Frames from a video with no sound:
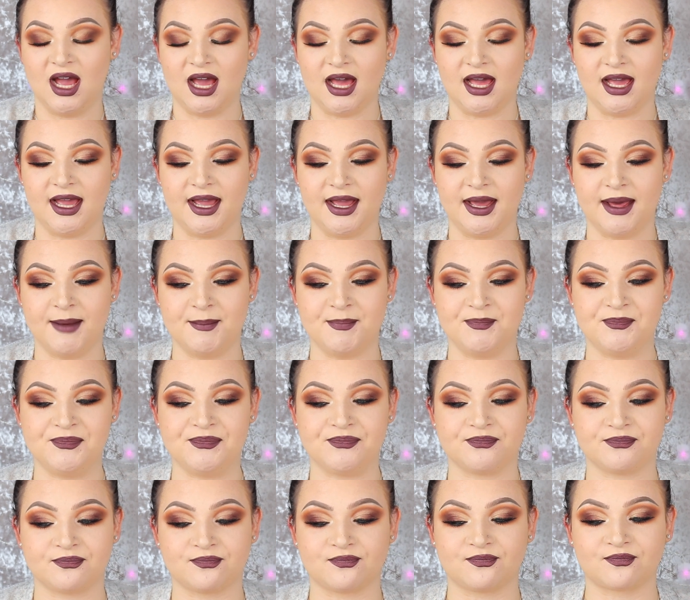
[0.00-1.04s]

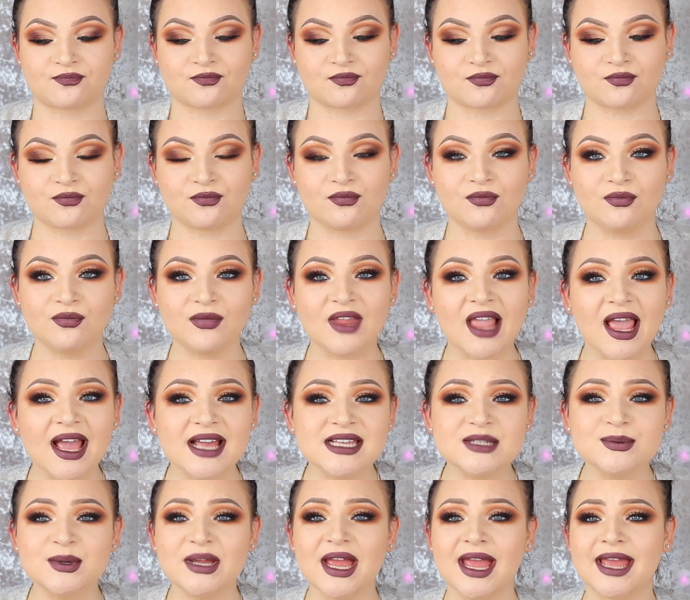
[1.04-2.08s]

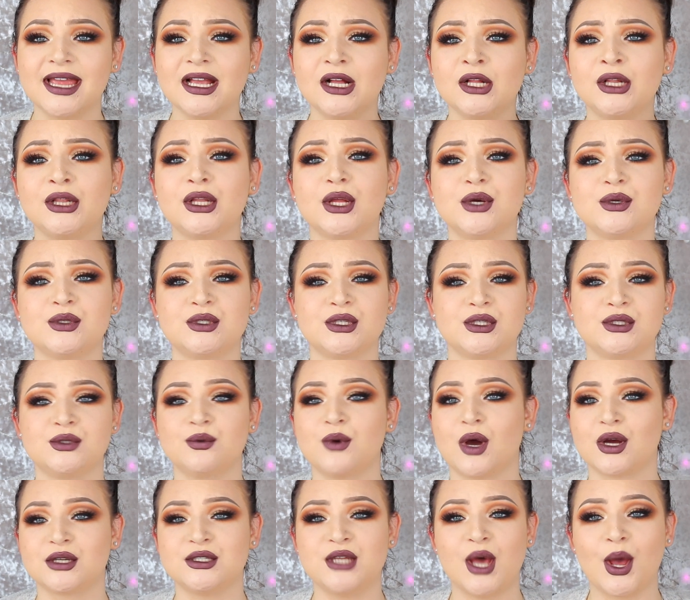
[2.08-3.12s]
As we're getting closer
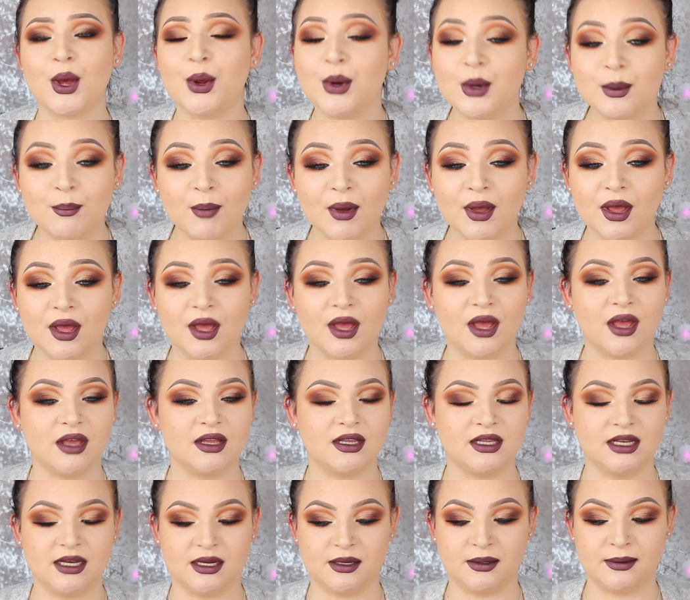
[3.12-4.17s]
to October,
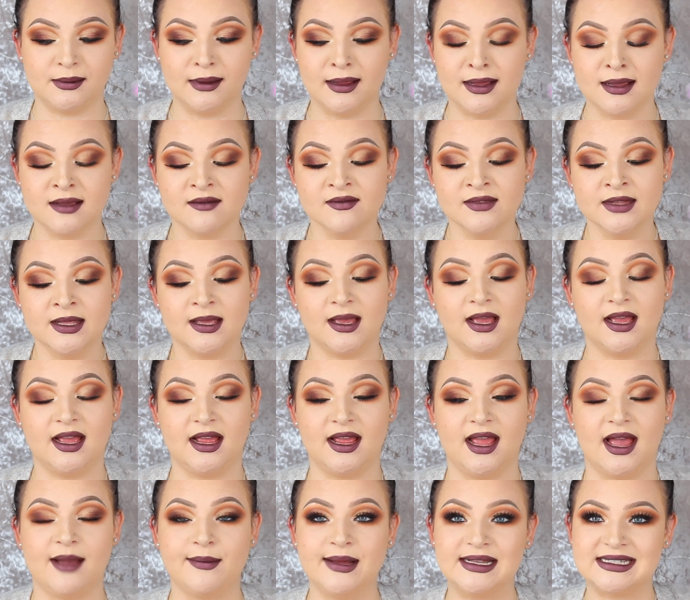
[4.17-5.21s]
you know,
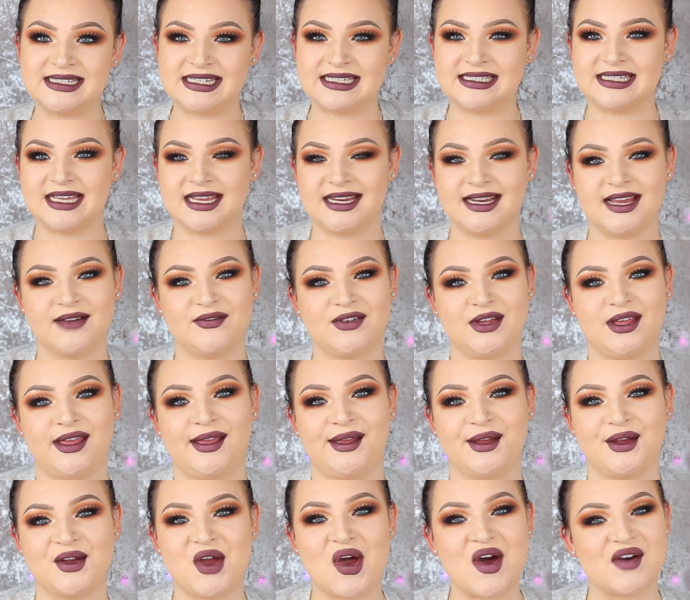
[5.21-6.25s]
I went to sit and have
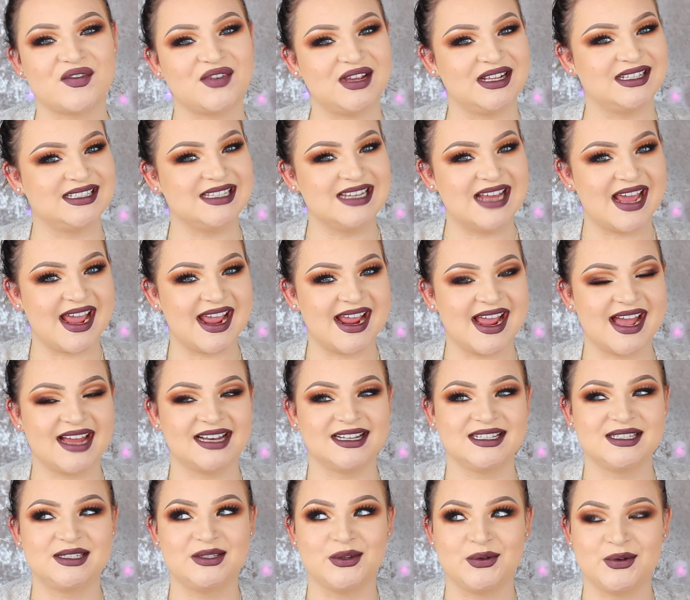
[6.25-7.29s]
a coffee today
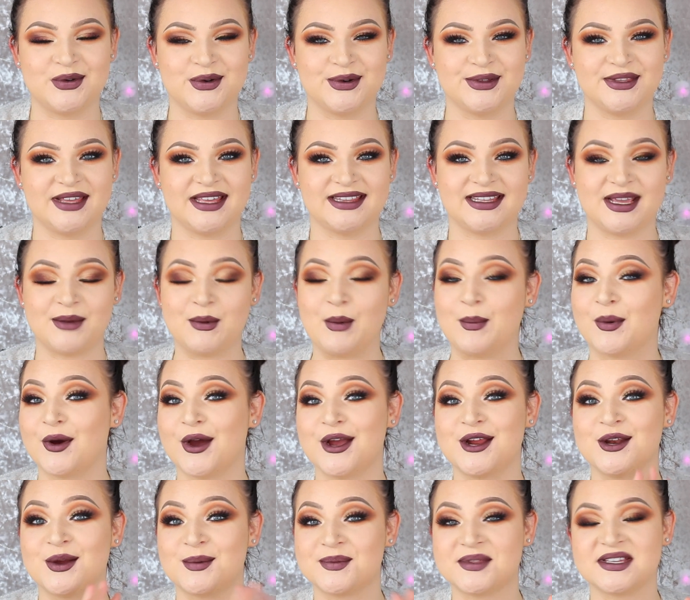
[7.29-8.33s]
and I saw that they were
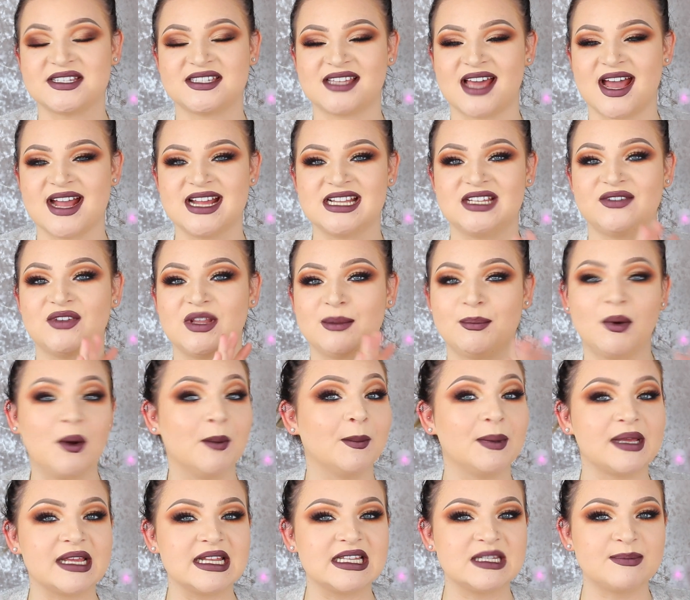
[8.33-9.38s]
putting up the signs for the
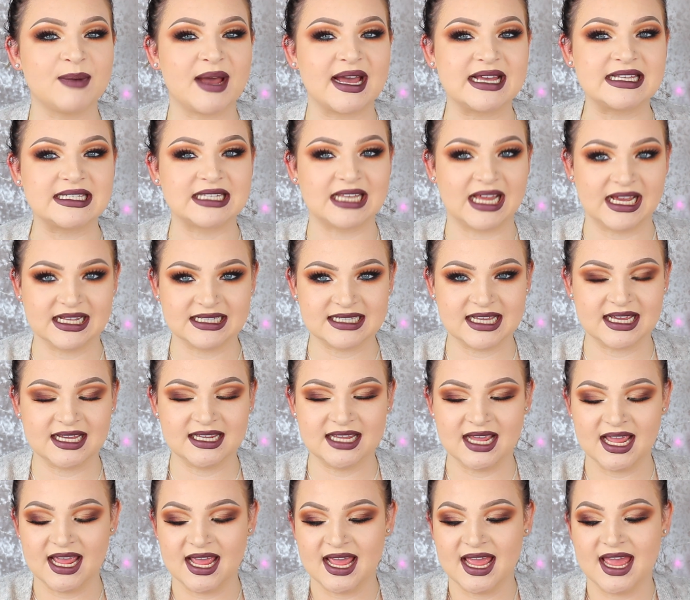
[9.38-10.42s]
pumpkin spice
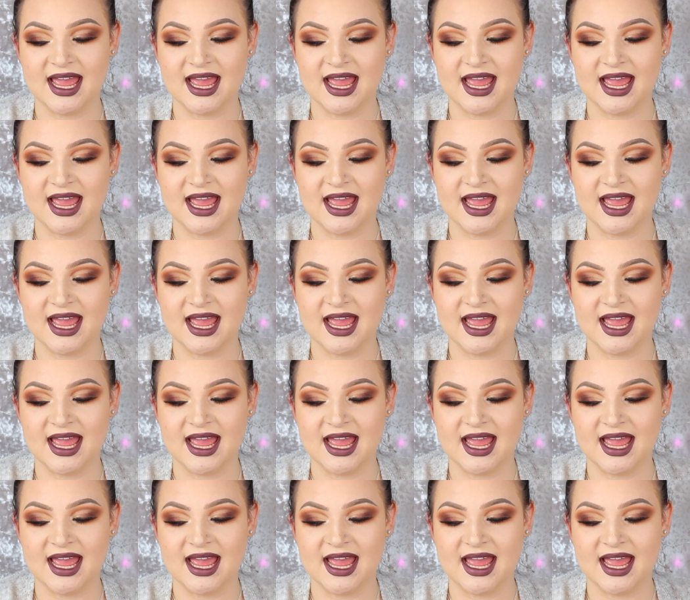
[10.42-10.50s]
latte,